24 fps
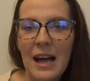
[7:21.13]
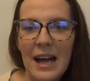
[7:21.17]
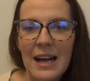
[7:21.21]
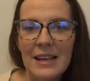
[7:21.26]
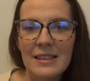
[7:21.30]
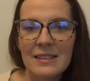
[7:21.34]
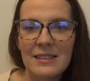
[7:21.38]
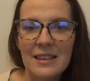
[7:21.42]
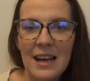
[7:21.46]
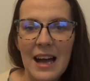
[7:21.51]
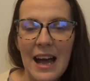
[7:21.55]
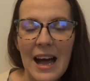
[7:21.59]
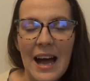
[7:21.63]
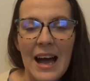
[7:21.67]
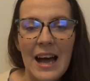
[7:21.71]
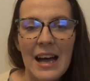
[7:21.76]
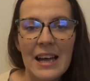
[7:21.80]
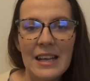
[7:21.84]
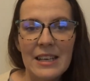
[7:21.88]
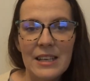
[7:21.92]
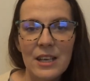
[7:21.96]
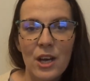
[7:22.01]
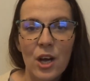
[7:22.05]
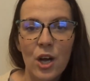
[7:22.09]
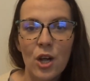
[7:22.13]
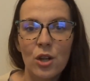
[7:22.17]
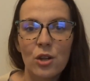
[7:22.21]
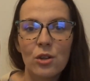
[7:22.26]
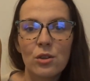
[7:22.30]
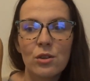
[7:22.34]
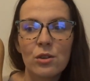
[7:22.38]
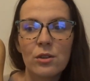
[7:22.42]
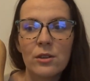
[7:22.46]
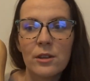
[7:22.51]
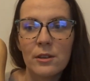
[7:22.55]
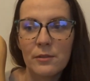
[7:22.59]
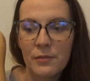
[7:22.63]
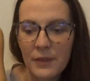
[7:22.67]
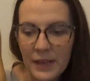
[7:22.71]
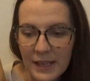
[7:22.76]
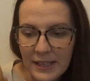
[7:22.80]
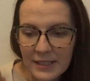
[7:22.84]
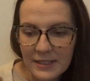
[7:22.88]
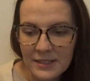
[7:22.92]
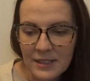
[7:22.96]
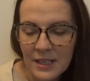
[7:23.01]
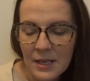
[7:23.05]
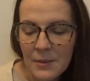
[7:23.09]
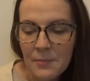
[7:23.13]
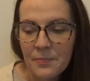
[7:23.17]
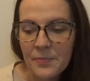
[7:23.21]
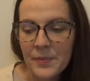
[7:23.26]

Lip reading: and I love it.